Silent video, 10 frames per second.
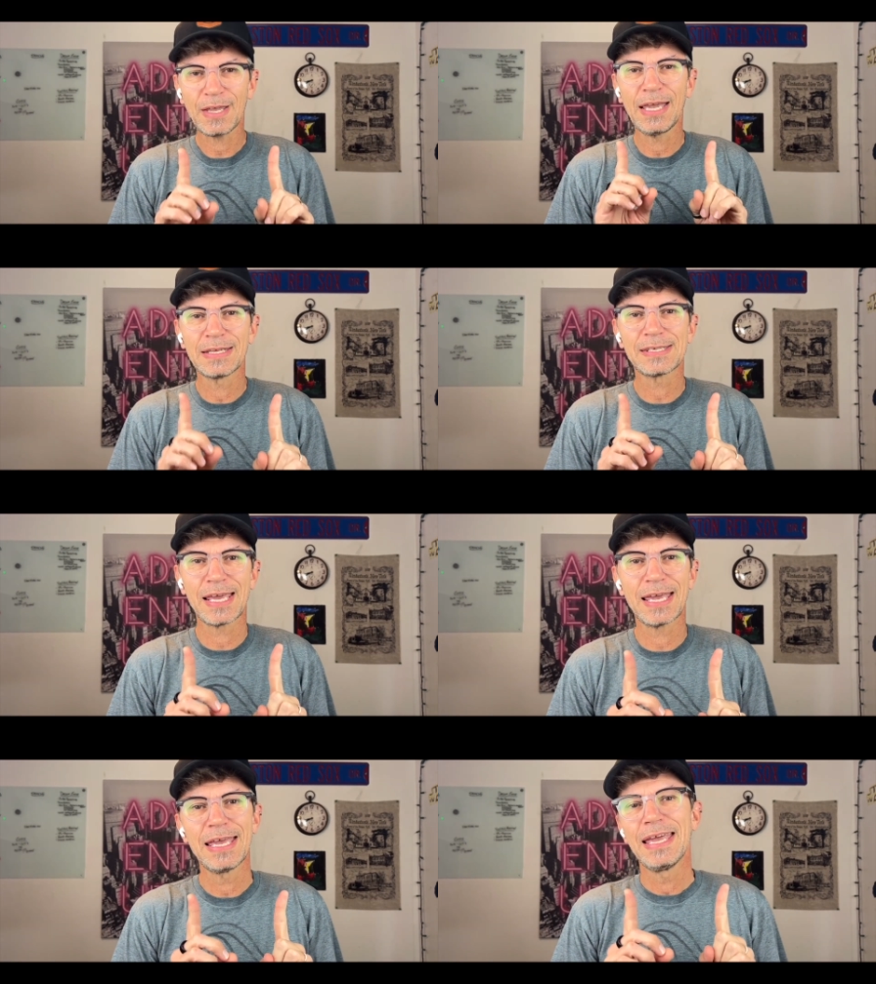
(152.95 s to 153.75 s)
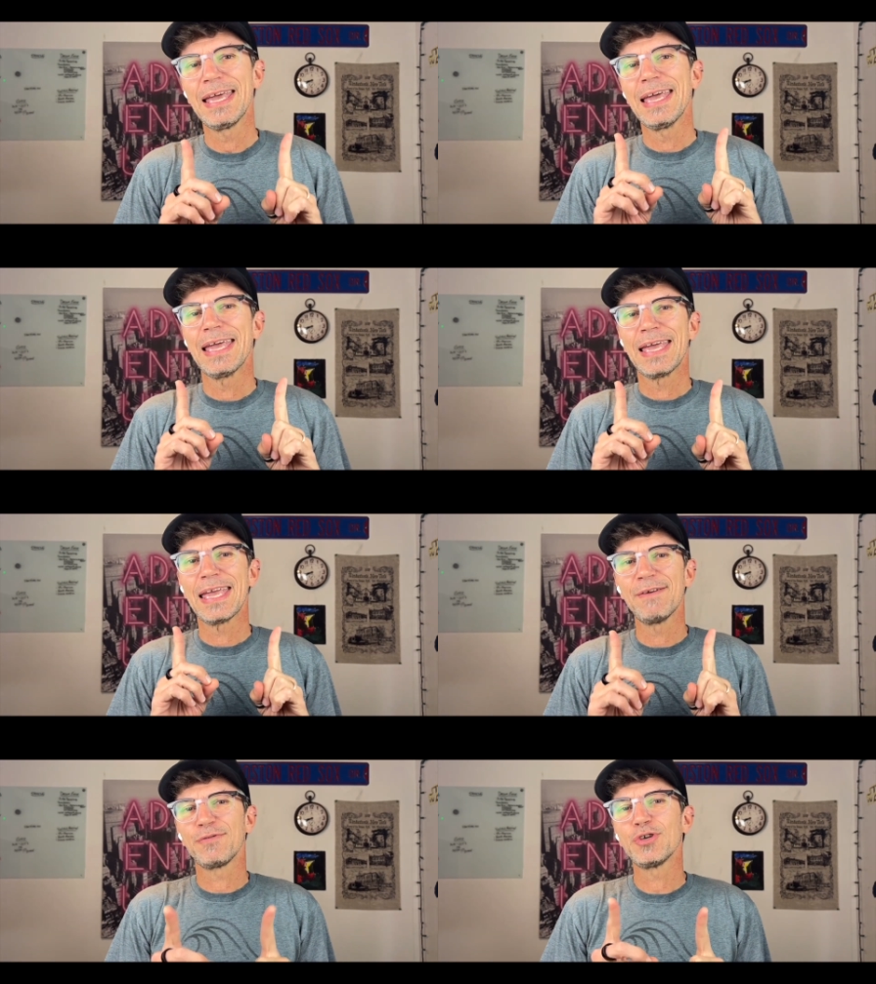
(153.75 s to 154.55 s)
and say,
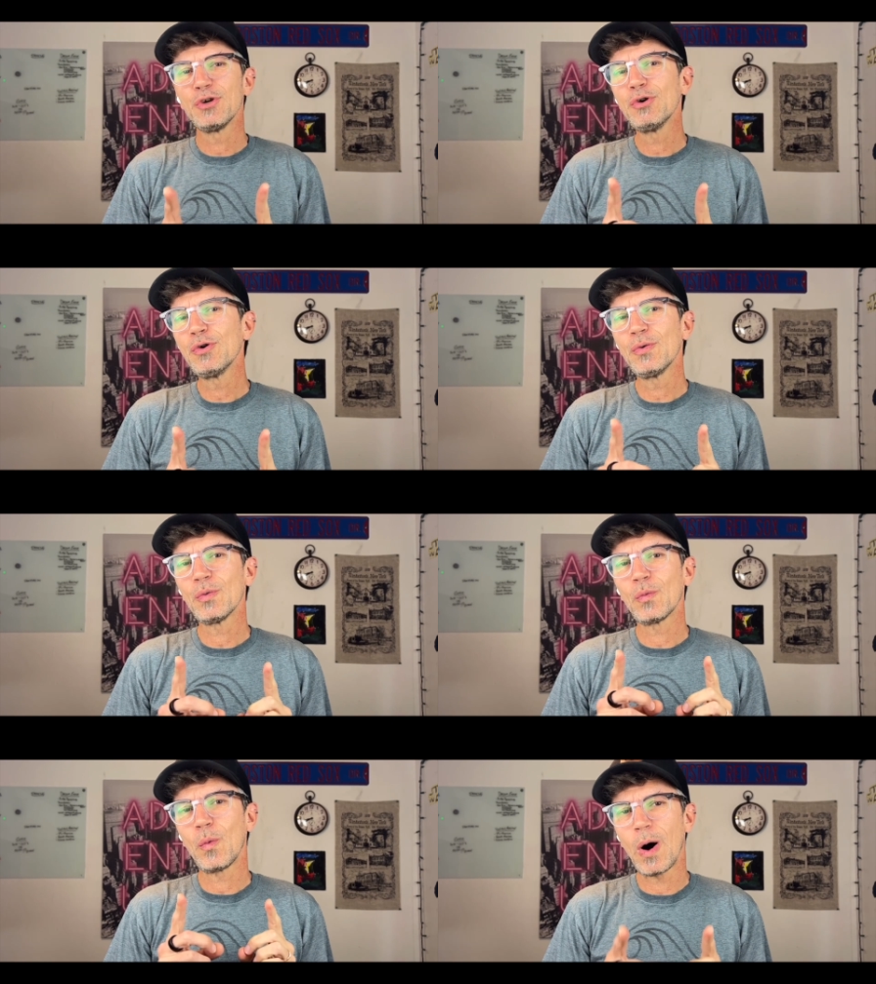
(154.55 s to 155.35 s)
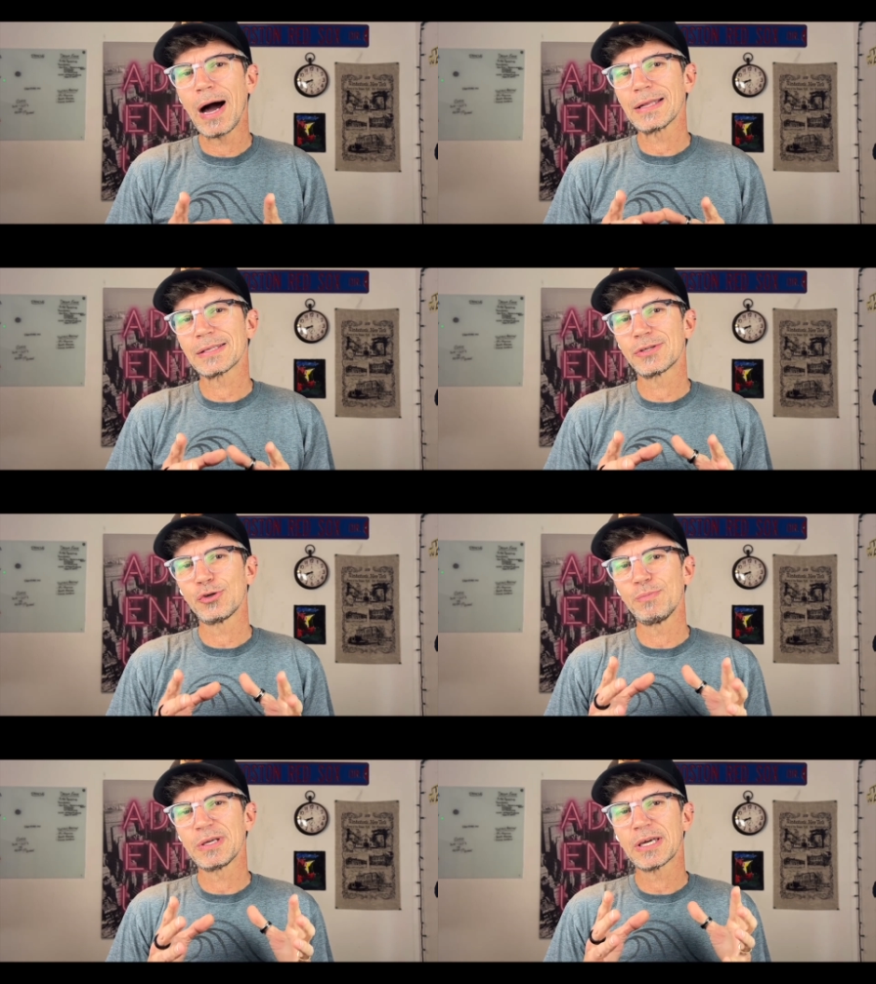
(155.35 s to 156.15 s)
if you want
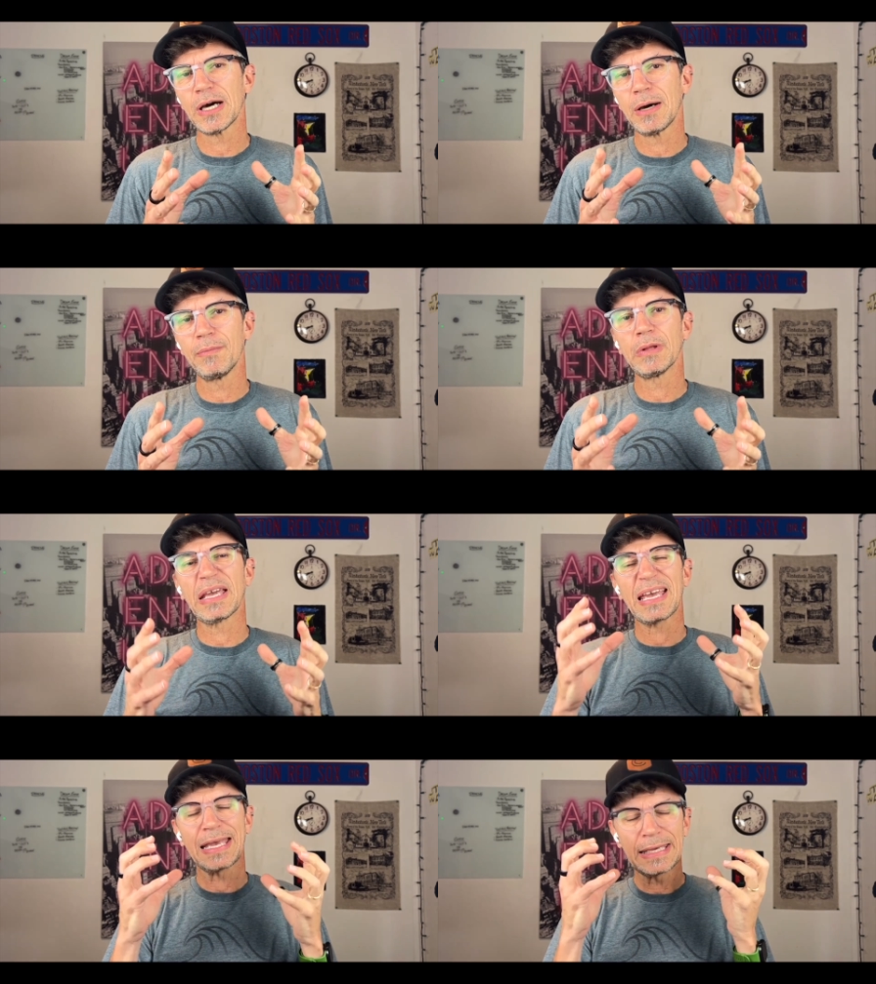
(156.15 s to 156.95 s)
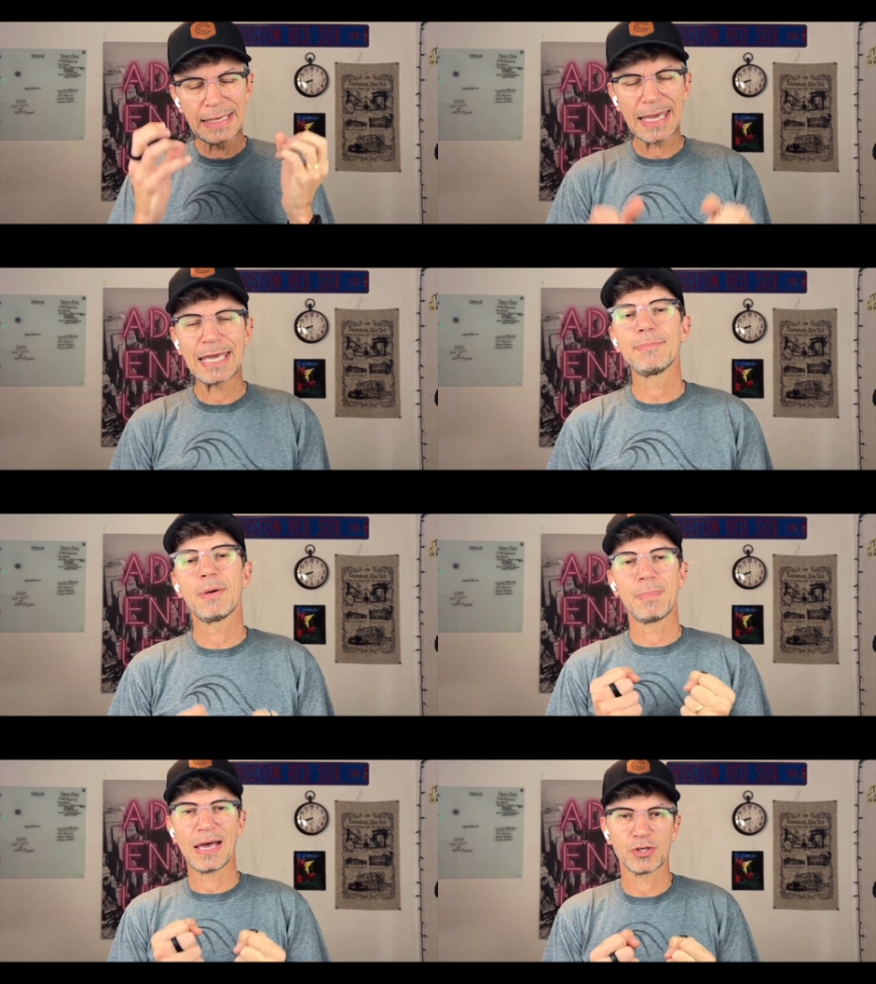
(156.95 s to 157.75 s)
to become like a game
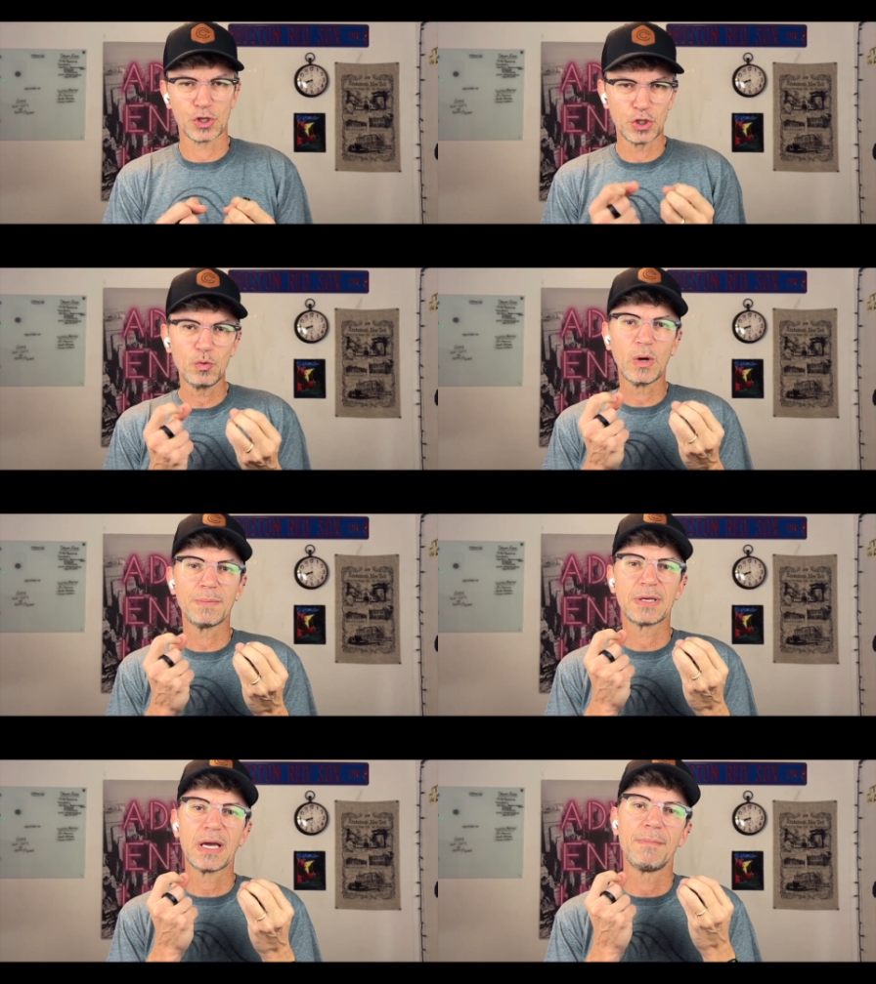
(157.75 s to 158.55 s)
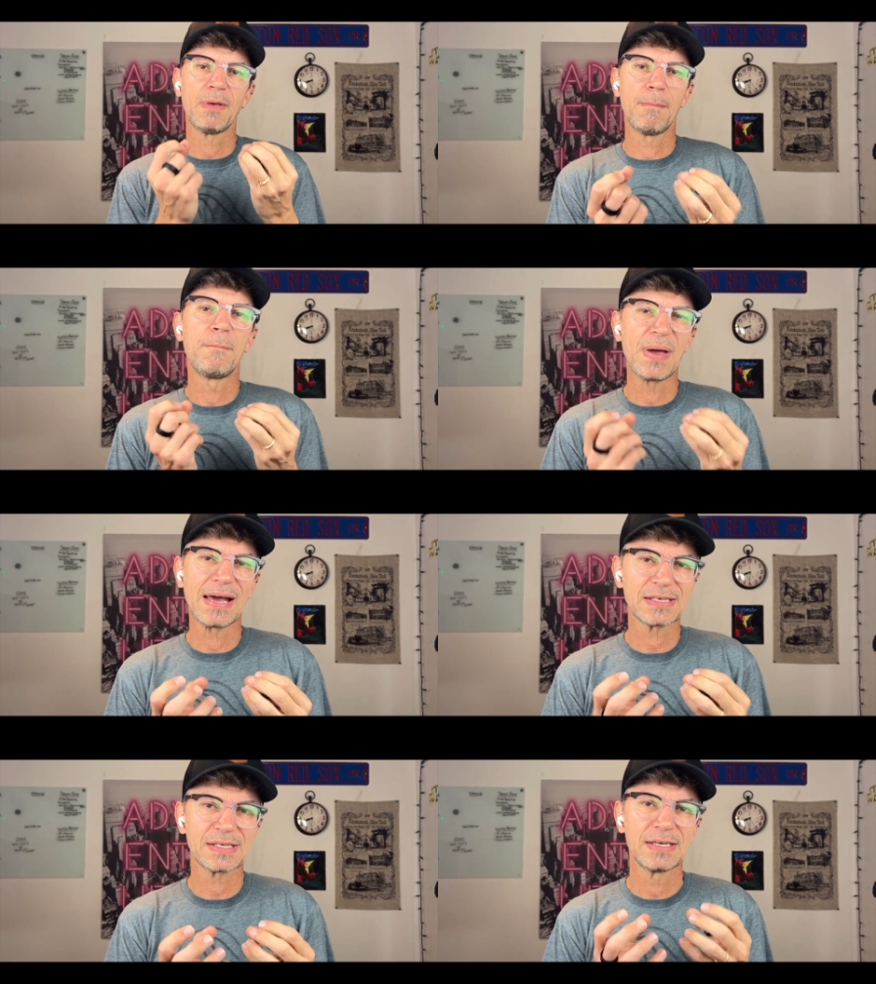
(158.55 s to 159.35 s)
master, you want to become the
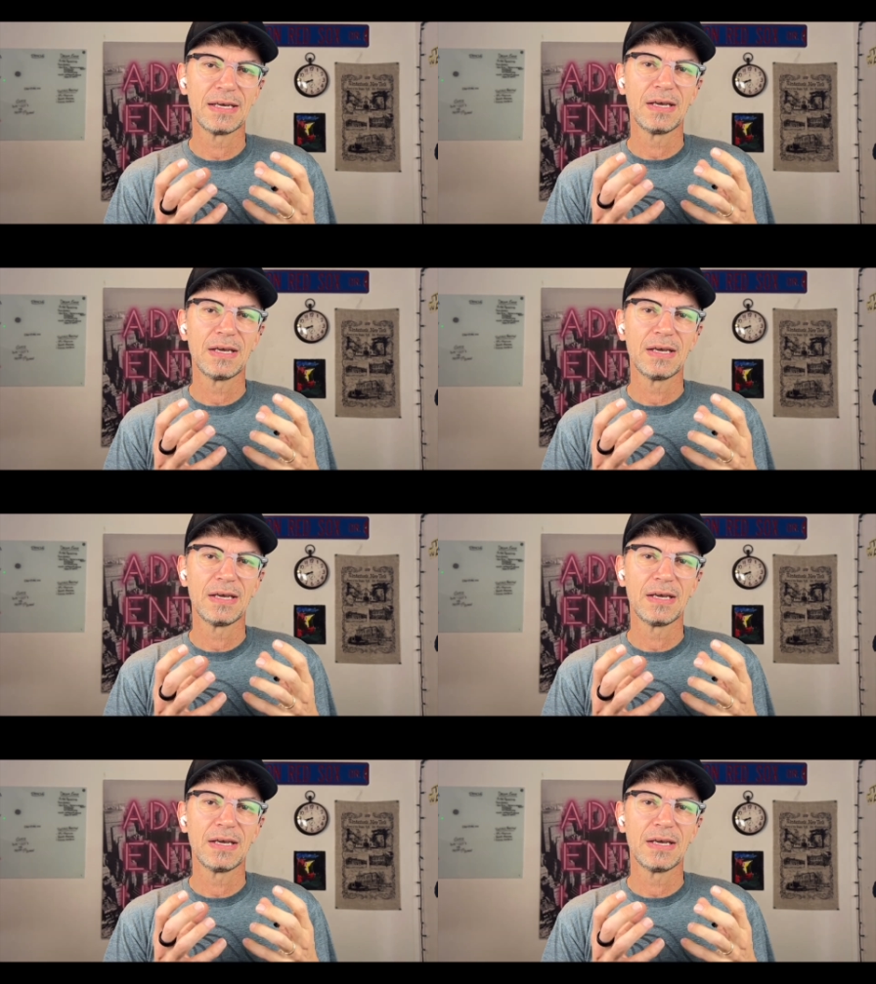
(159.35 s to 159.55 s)
best